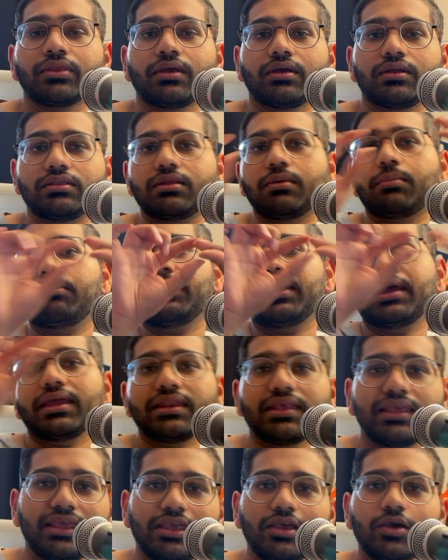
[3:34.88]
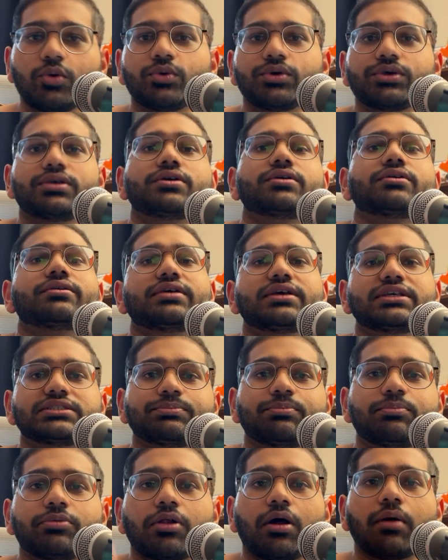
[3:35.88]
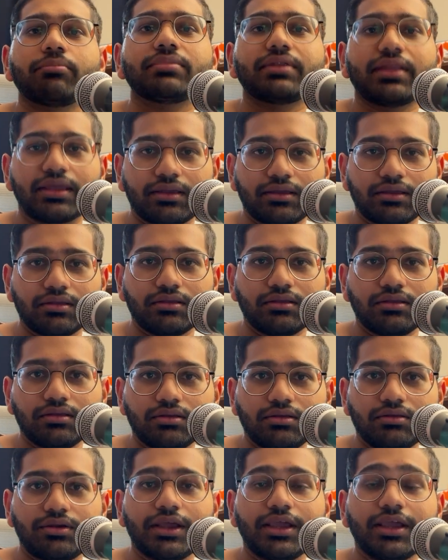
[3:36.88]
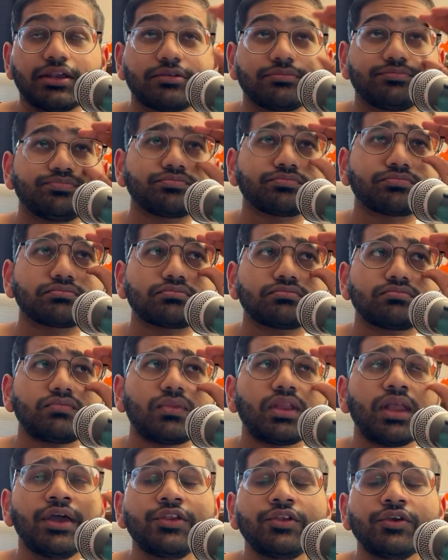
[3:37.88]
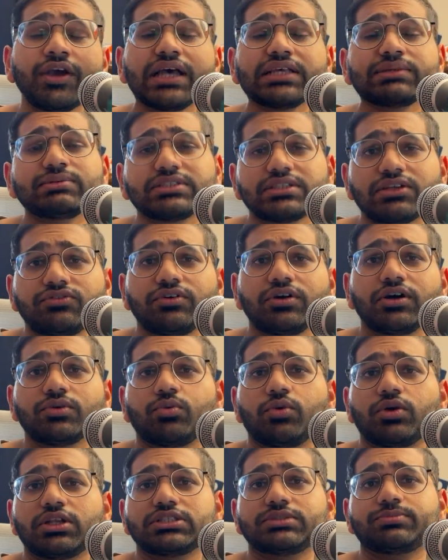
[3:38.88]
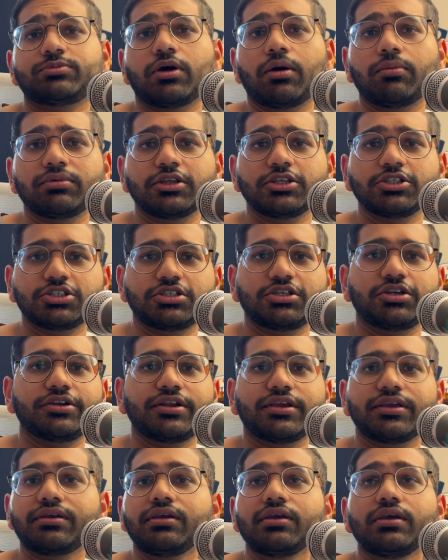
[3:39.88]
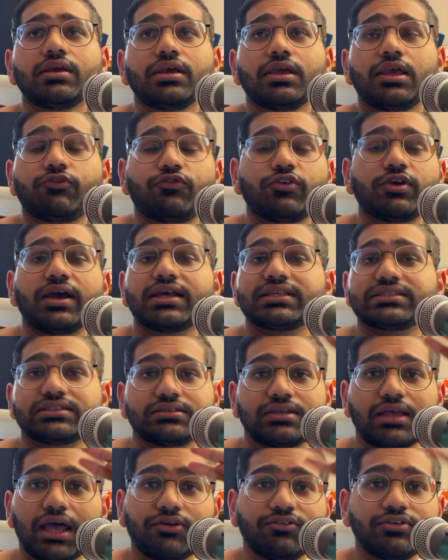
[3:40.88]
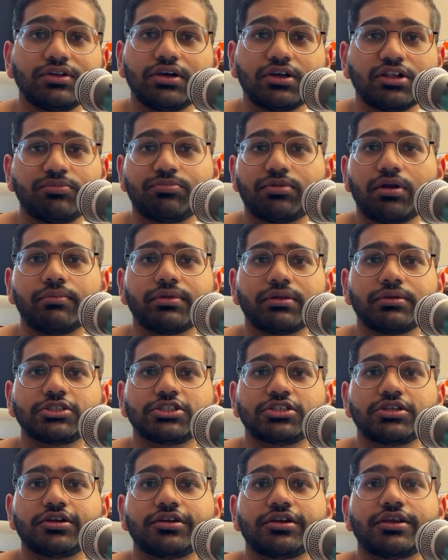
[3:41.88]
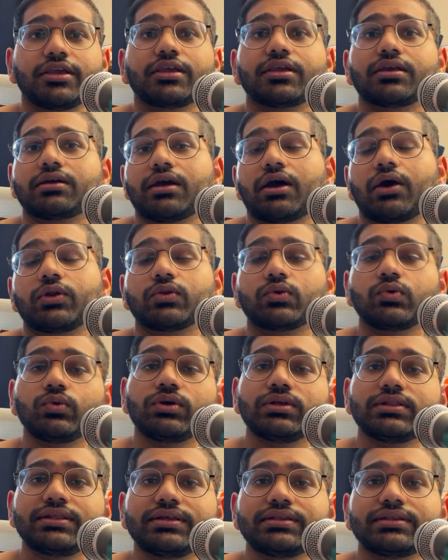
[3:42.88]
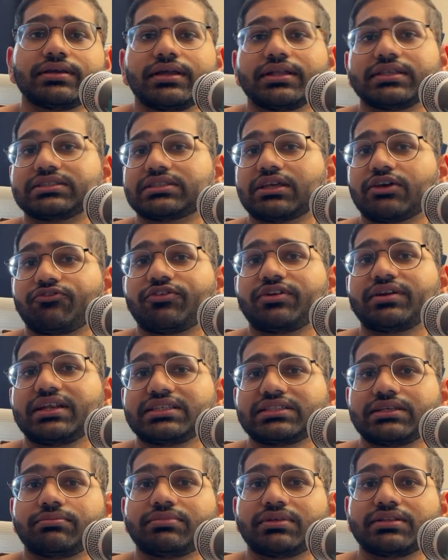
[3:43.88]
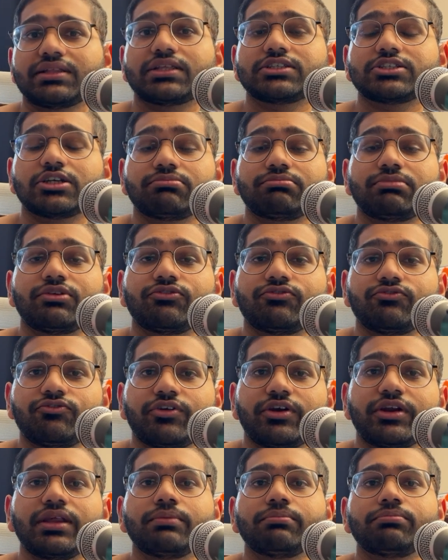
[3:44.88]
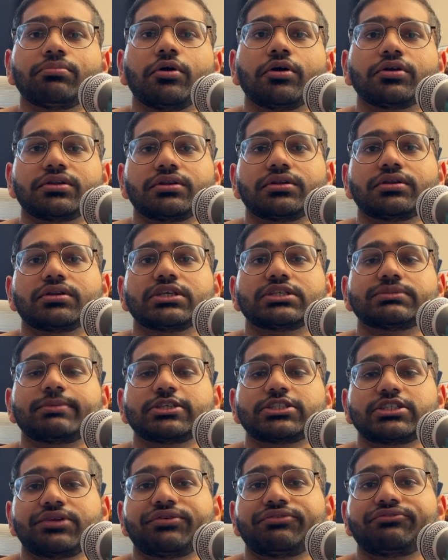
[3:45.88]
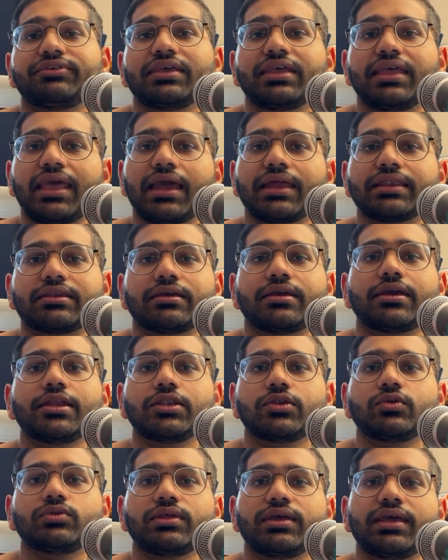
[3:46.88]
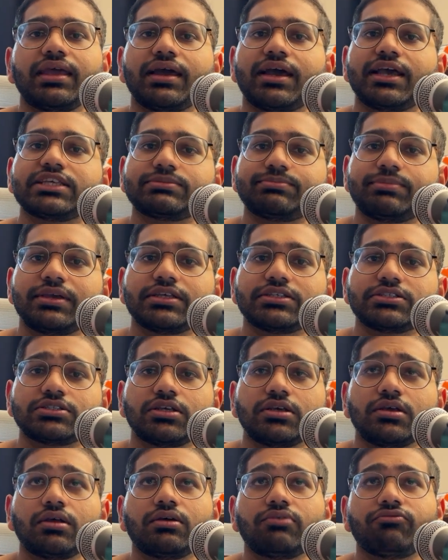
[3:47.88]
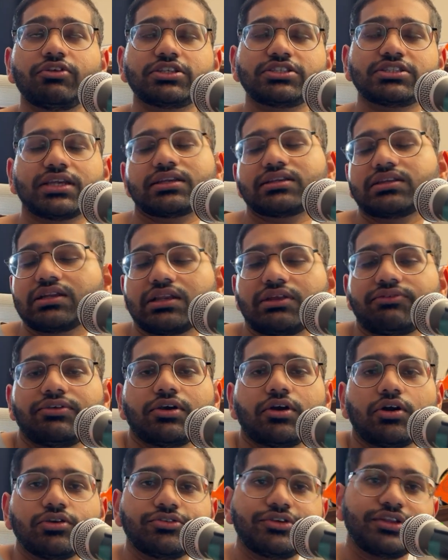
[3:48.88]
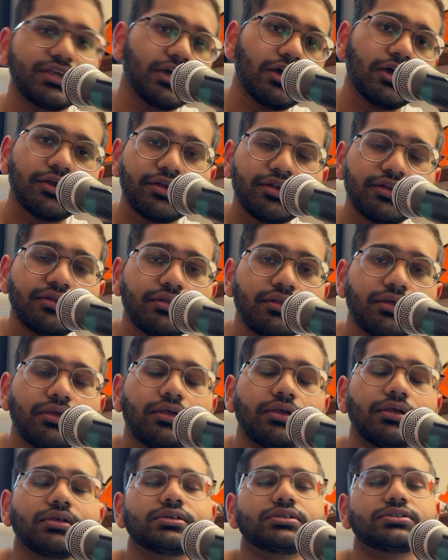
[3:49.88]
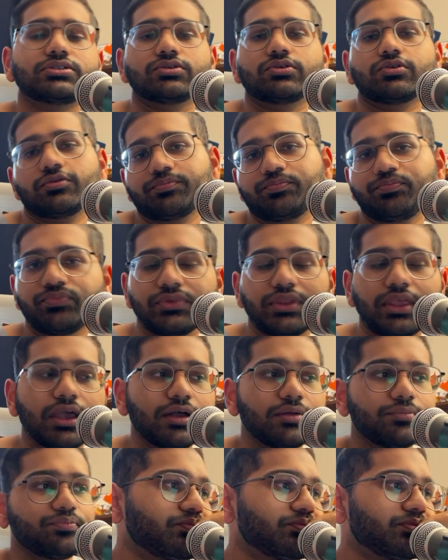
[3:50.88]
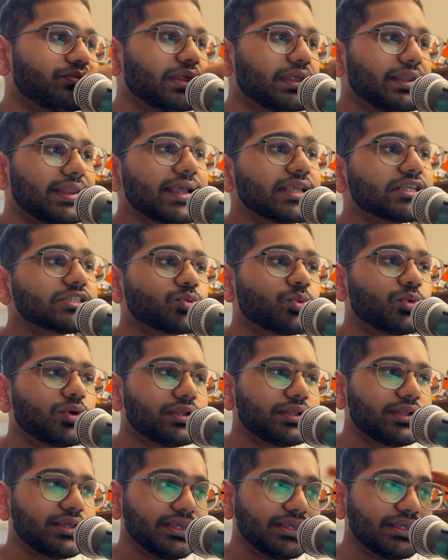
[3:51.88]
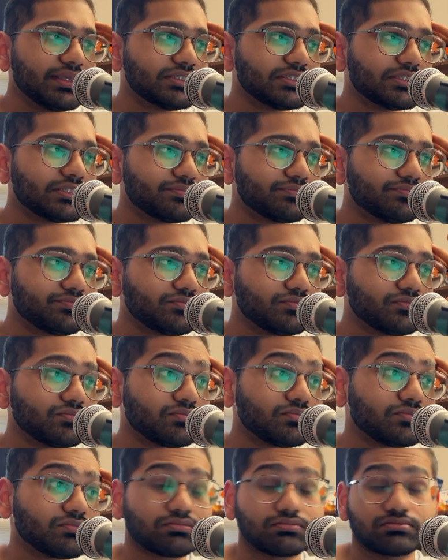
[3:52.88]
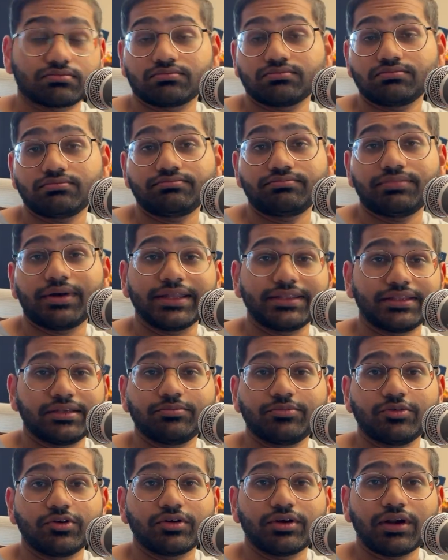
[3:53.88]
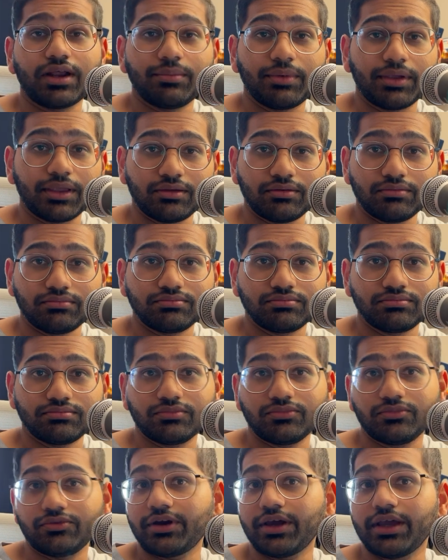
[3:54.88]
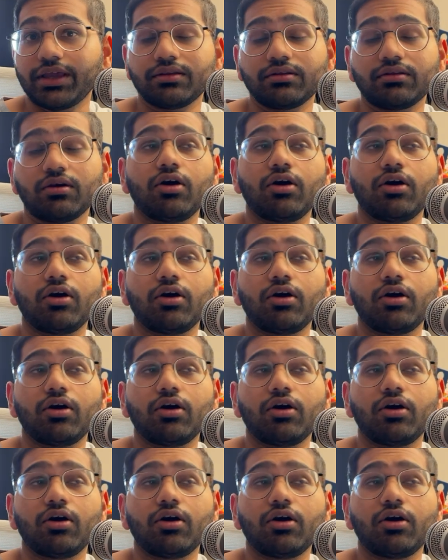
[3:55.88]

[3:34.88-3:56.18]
The main key over here is prompting, right? And you guys must have heard what is prompt engineering. If you guys haven't heard of prompt engineering, I would Google it. It's definitely something that's going to be very important, especially when we get into the AI space, which technically we already are in. So yeah. The next one is Python programming, right?